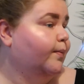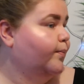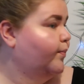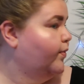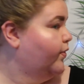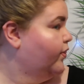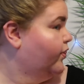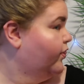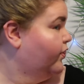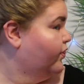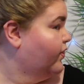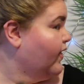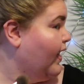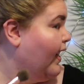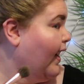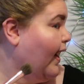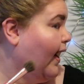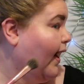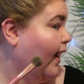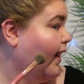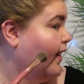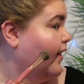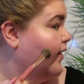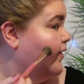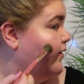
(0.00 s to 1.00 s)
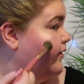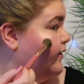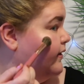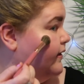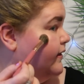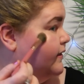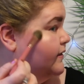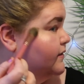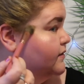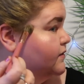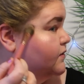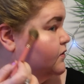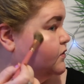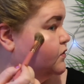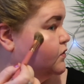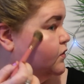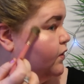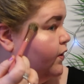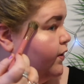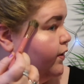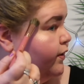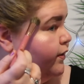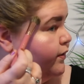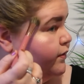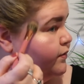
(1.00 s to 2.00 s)
but that is
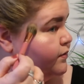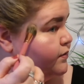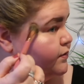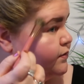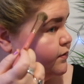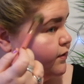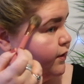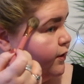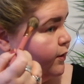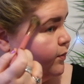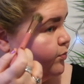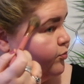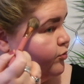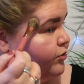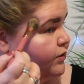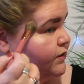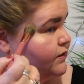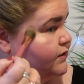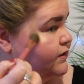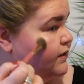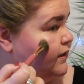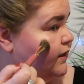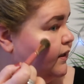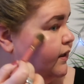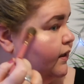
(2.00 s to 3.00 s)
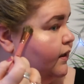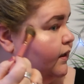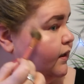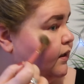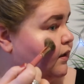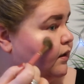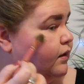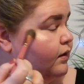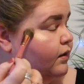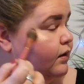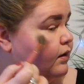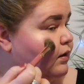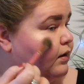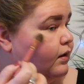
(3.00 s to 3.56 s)
so pretty,